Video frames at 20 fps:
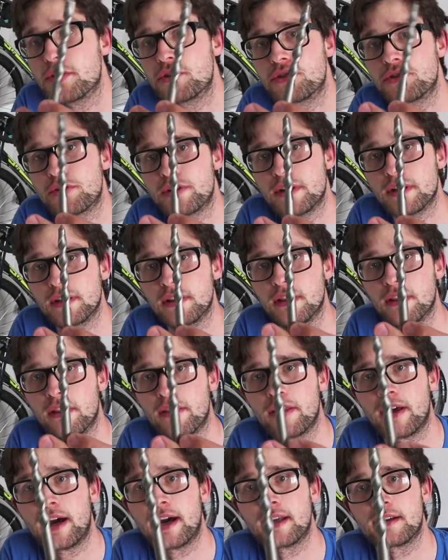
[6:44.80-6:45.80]
a drill
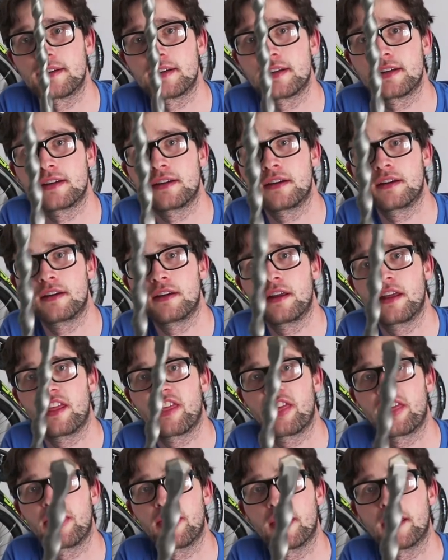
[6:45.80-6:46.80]
that
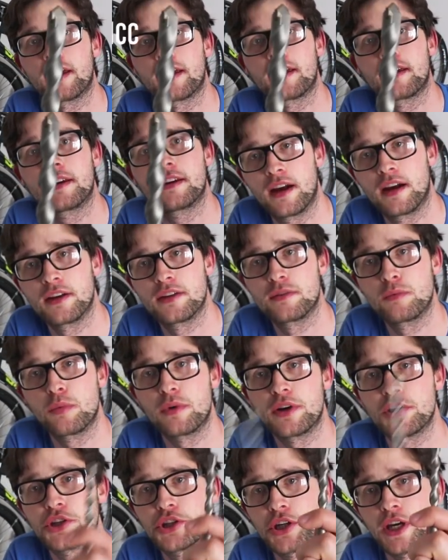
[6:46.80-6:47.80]
thick, I'd
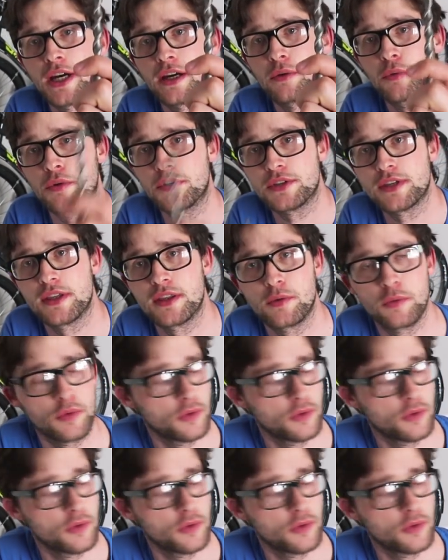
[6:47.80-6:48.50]
want to check what's in the